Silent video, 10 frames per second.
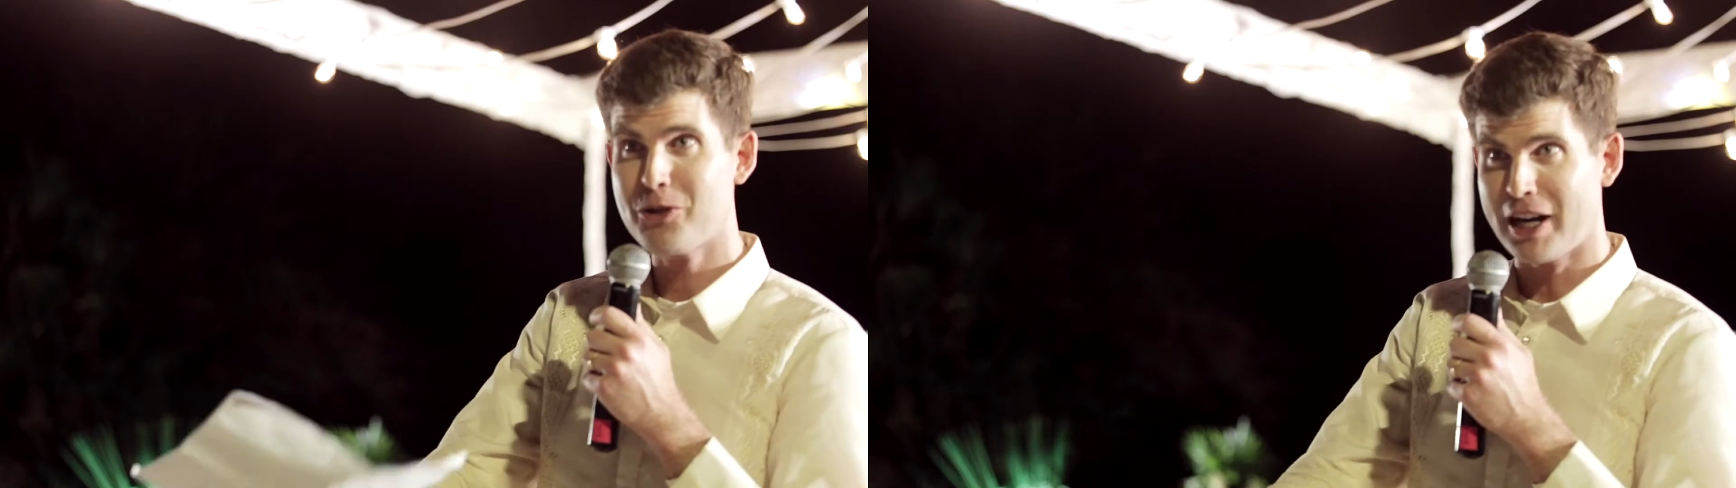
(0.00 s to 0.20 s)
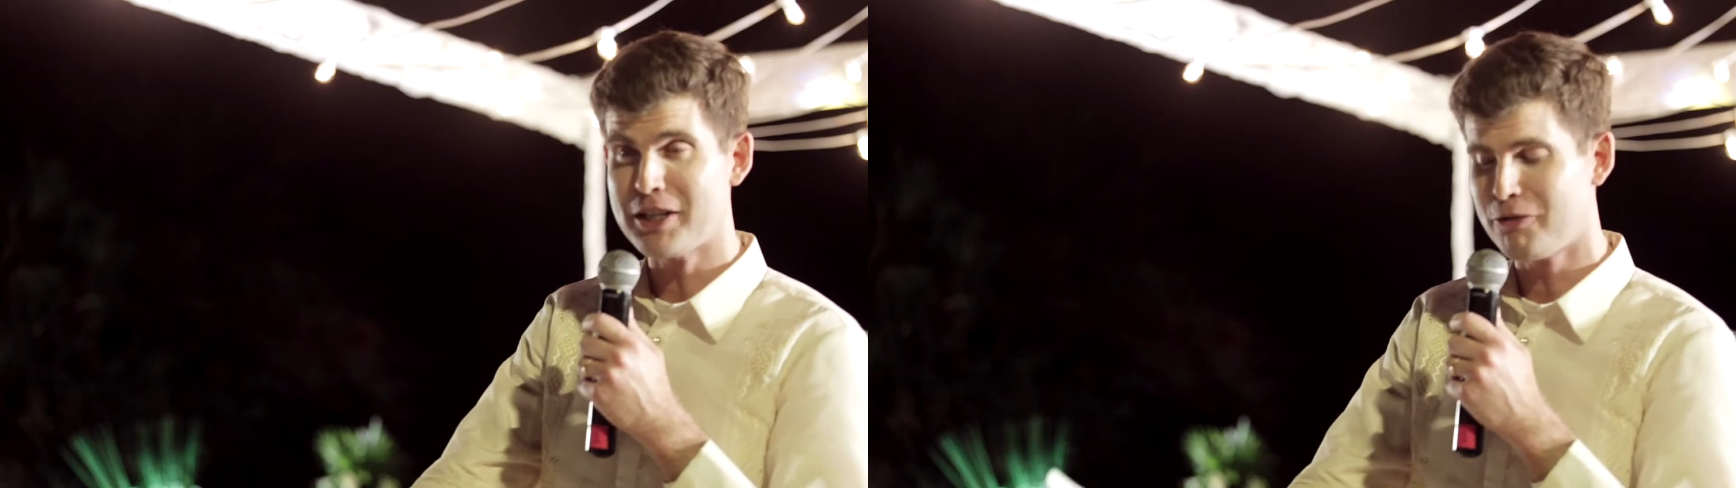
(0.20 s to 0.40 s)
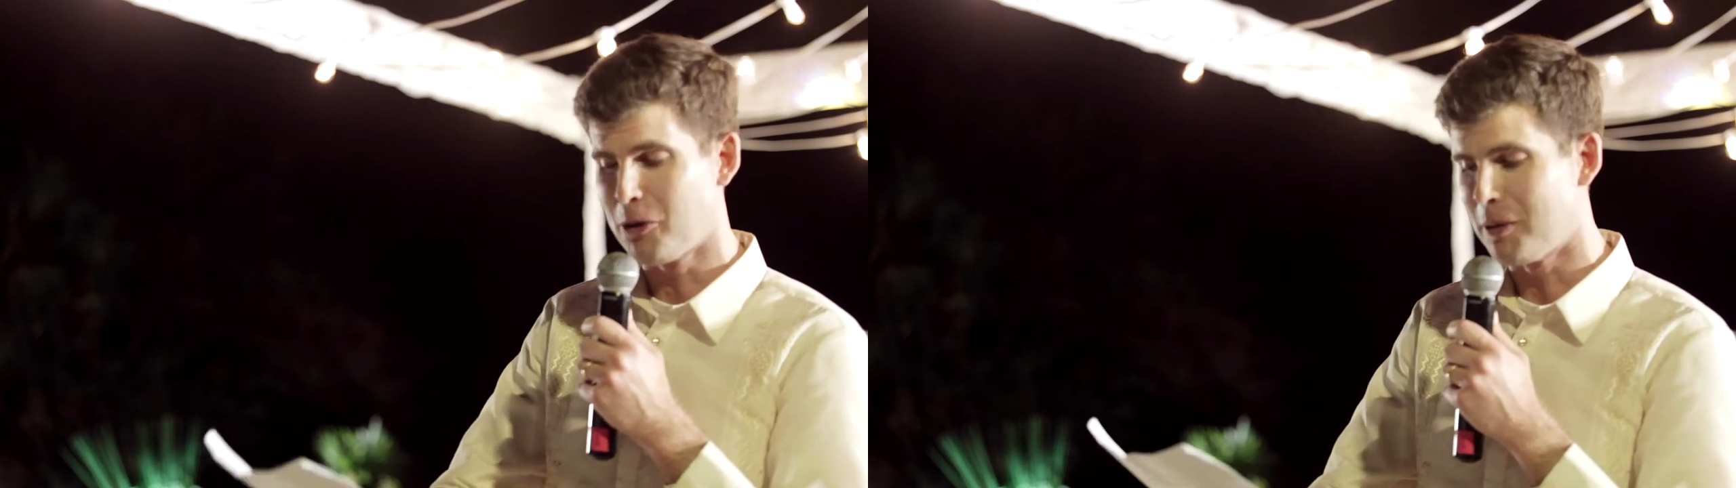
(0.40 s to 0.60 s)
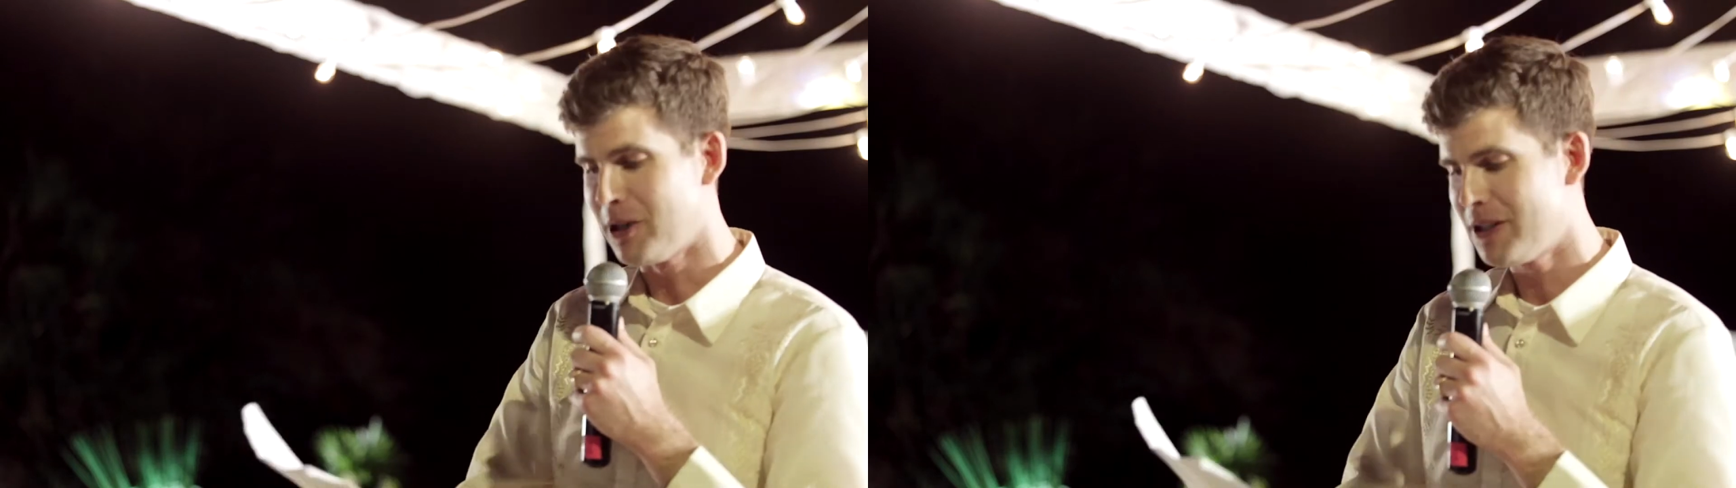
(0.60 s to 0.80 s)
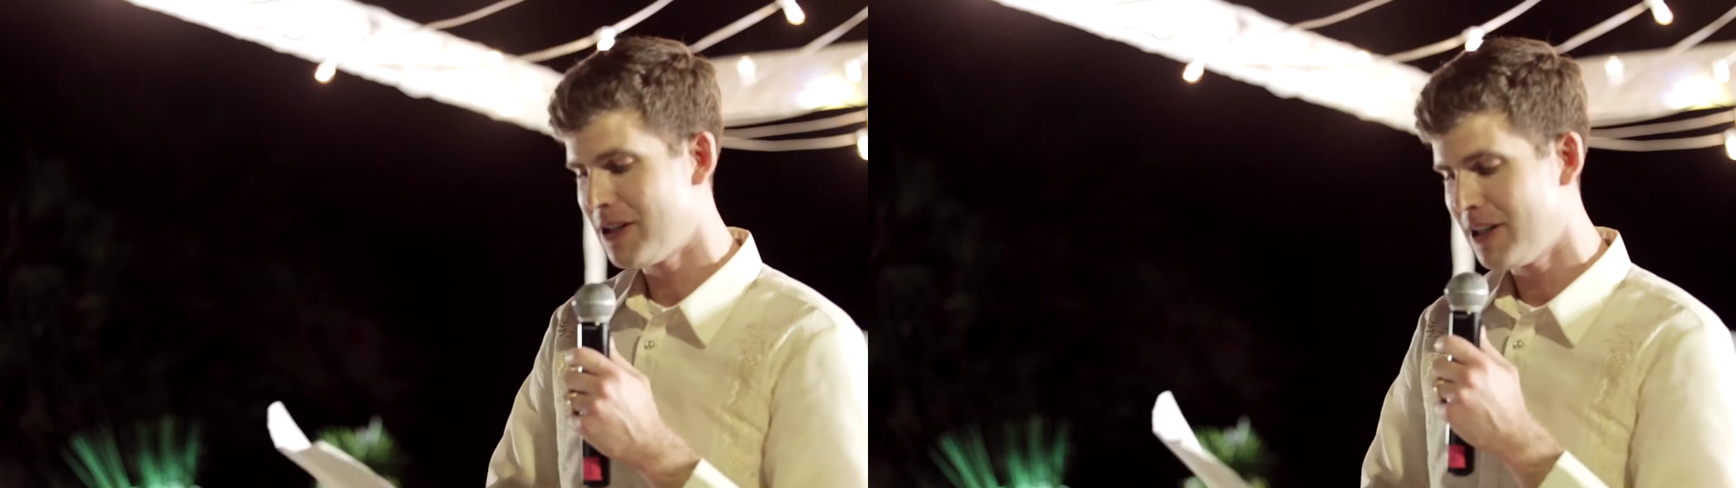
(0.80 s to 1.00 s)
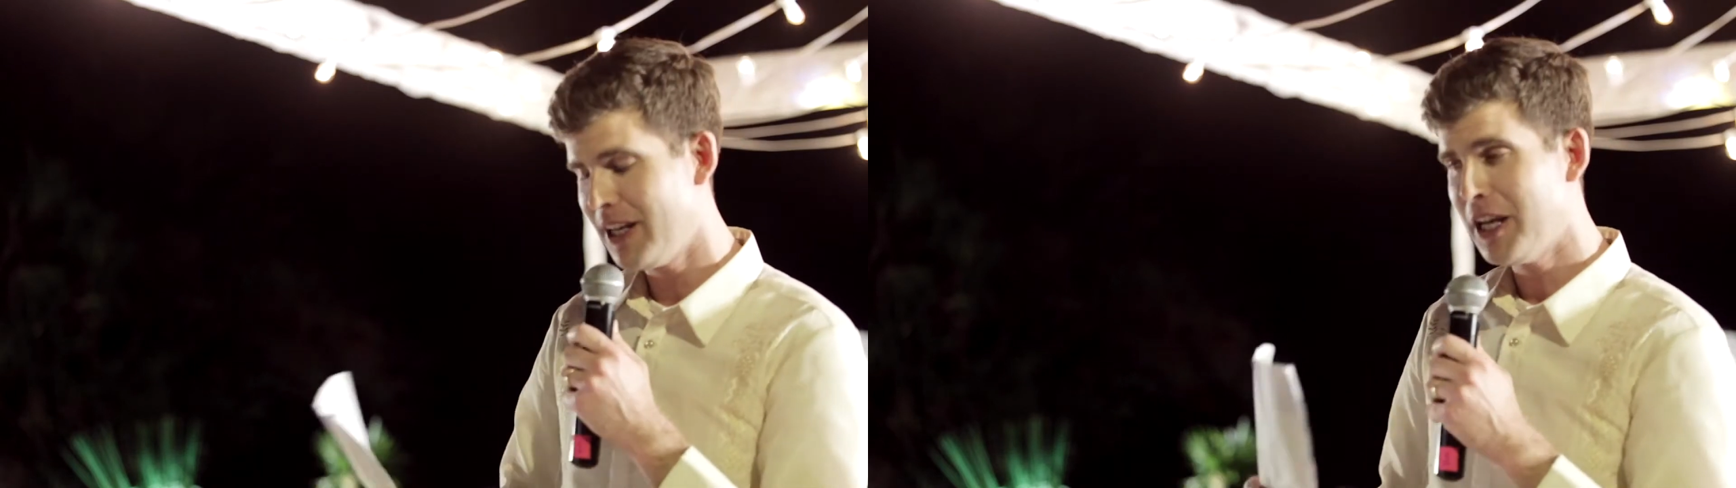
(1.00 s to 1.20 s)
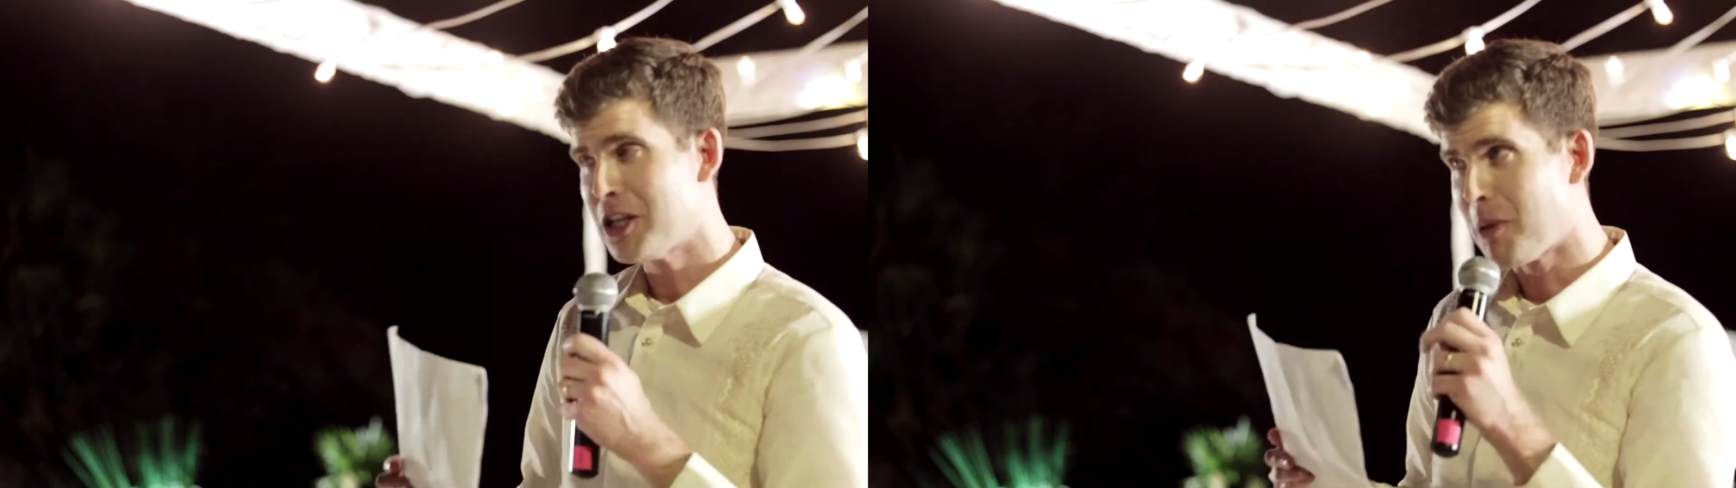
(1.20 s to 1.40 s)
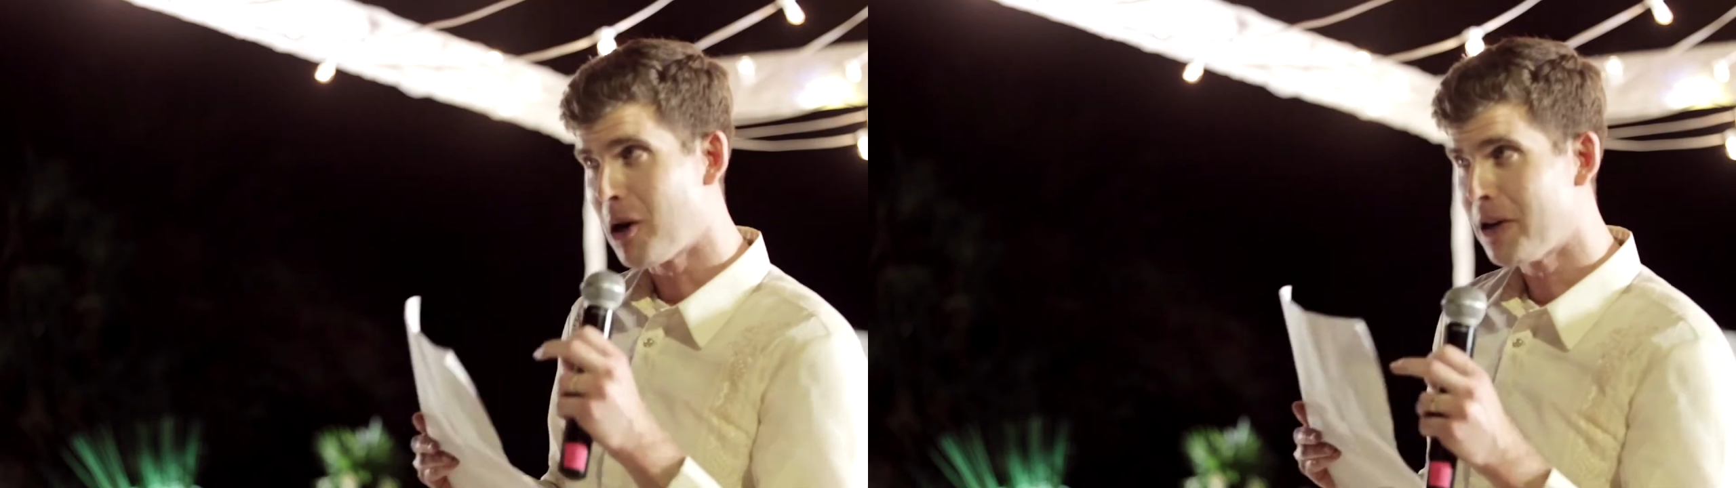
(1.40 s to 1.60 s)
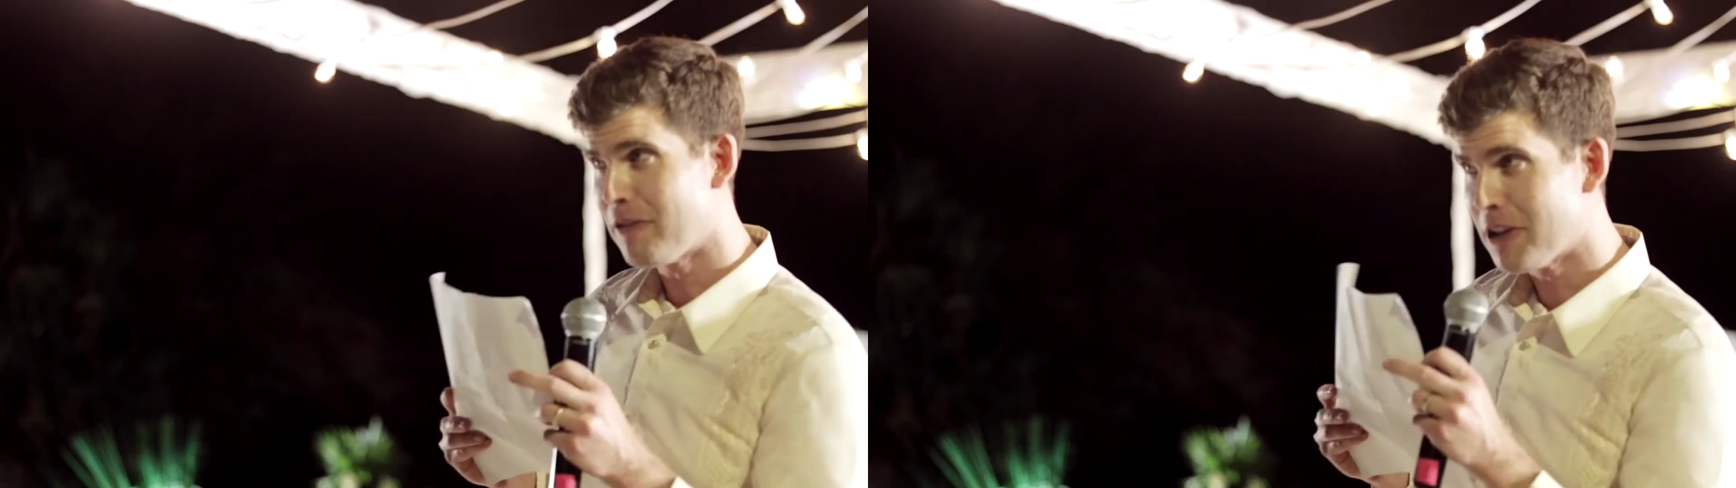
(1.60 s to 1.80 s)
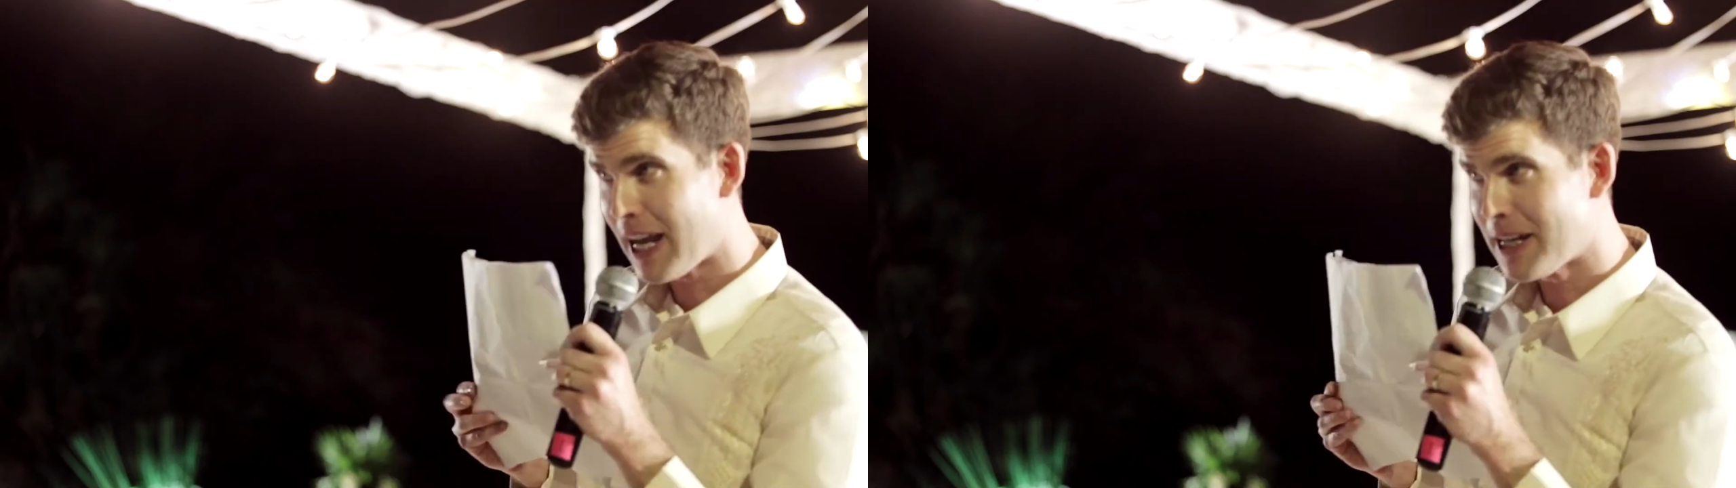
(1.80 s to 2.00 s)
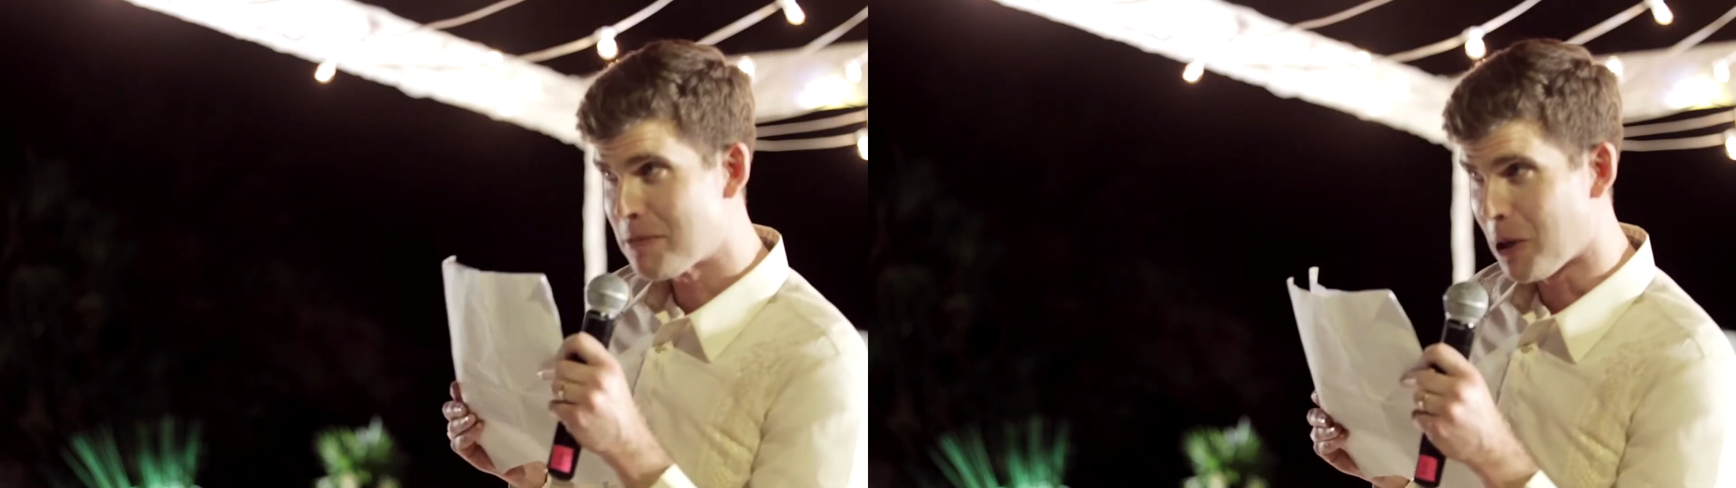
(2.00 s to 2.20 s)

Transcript: Transformers, Tomorrow Never Dies